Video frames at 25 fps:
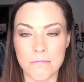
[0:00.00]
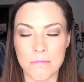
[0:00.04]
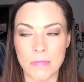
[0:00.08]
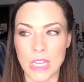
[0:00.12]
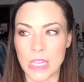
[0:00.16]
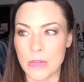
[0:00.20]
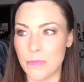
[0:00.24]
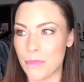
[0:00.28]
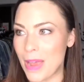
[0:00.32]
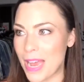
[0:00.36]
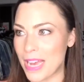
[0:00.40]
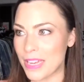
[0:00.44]

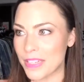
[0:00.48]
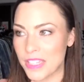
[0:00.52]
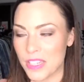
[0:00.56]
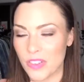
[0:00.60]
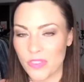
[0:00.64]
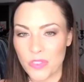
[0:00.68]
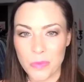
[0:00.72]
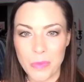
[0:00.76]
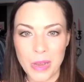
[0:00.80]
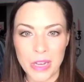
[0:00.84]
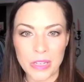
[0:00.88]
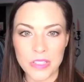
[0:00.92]
Massive
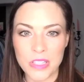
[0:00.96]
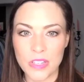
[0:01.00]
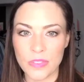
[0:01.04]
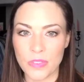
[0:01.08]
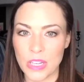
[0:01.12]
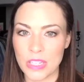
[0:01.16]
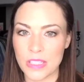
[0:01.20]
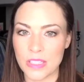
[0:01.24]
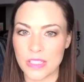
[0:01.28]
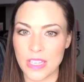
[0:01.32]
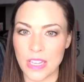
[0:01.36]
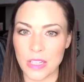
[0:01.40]
amounts of
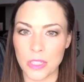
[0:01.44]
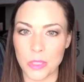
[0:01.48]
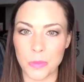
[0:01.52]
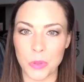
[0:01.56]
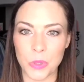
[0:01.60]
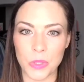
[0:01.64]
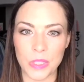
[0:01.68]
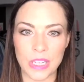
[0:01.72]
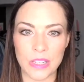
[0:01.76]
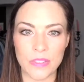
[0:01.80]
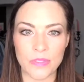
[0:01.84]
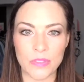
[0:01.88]

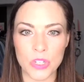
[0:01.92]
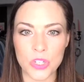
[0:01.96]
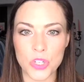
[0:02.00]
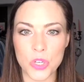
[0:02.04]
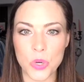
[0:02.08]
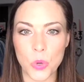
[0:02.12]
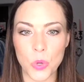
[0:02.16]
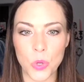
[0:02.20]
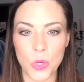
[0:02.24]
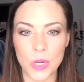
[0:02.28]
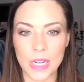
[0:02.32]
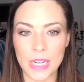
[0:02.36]
unsellable
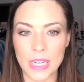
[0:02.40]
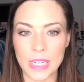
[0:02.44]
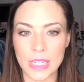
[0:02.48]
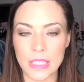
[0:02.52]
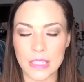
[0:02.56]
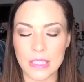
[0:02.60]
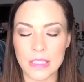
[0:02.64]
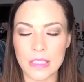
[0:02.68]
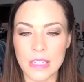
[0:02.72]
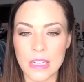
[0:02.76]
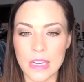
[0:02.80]
inventory,